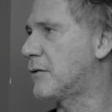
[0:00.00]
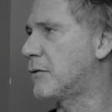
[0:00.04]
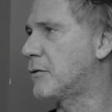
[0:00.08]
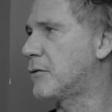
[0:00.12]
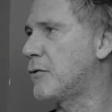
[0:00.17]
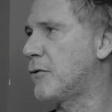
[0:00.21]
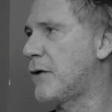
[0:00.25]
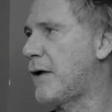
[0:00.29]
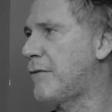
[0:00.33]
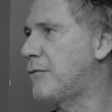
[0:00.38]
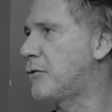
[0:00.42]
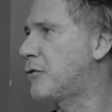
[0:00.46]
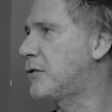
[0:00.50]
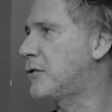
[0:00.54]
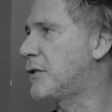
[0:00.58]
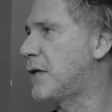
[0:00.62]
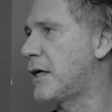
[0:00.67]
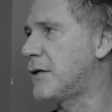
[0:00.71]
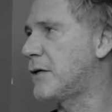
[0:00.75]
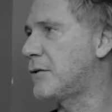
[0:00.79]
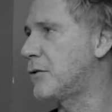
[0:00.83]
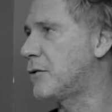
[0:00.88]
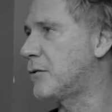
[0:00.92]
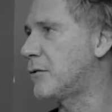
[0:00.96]
You have to
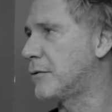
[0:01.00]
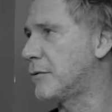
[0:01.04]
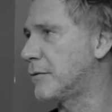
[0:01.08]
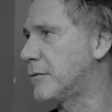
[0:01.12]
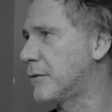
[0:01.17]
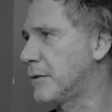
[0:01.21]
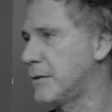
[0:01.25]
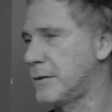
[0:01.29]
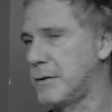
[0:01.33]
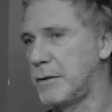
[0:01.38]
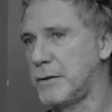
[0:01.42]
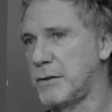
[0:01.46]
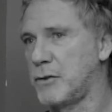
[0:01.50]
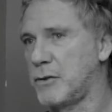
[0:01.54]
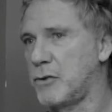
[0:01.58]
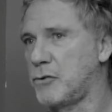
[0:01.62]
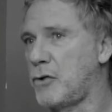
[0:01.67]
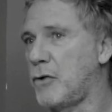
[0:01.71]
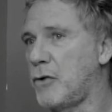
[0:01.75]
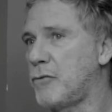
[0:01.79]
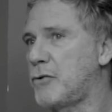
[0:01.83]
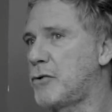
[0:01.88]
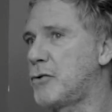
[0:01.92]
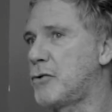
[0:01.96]
change you
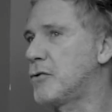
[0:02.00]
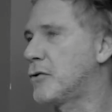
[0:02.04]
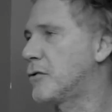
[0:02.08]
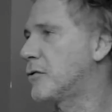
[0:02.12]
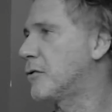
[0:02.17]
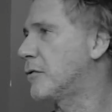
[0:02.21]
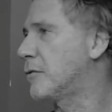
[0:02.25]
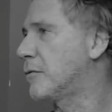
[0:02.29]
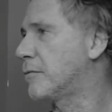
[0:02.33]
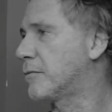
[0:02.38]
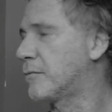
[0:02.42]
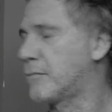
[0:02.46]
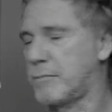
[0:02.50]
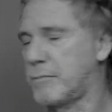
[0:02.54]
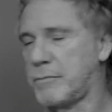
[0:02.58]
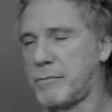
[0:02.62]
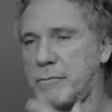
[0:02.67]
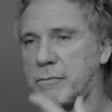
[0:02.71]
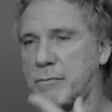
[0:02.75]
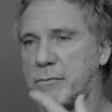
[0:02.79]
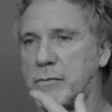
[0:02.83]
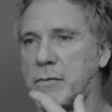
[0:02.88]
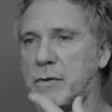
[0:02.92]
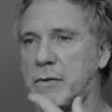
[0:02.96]
don't use
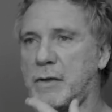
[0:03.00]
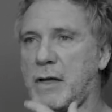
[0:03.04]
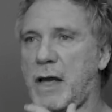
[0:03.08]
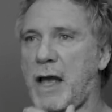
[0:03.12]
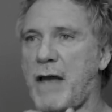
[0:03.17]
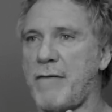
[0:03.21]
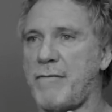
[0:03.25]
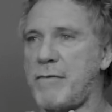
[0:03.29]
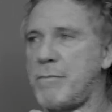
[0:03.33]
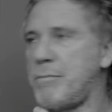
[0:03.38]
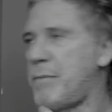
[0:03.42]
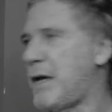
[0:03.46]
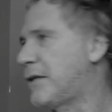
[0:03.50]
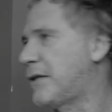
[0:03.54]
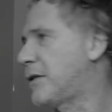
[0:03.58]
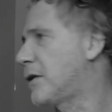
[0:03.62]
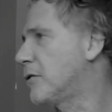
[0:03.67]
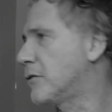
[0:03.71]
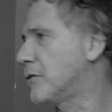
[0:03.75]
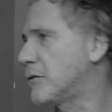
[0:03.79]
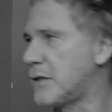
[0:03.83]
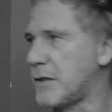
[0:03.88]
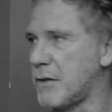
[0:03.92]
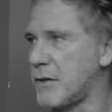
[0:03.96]
heavy
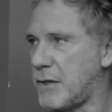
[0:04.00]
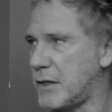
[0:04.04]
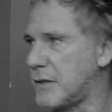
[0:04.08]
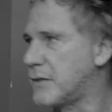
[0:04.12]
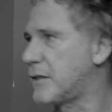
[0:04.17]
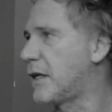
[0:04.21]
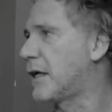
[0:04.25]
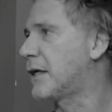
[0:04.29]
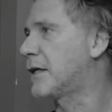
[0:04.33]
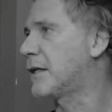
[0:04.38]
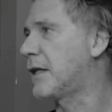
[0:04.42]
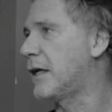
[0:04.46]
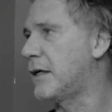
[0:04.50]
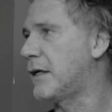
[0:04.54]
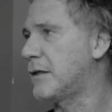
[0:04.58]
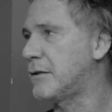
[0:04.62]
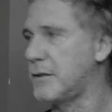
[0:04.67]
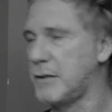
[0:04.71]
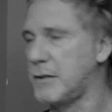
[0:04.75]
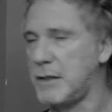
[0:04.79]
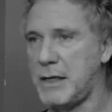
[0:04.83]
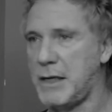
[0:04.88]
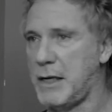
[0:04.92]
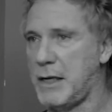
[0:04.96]
metals and things like that.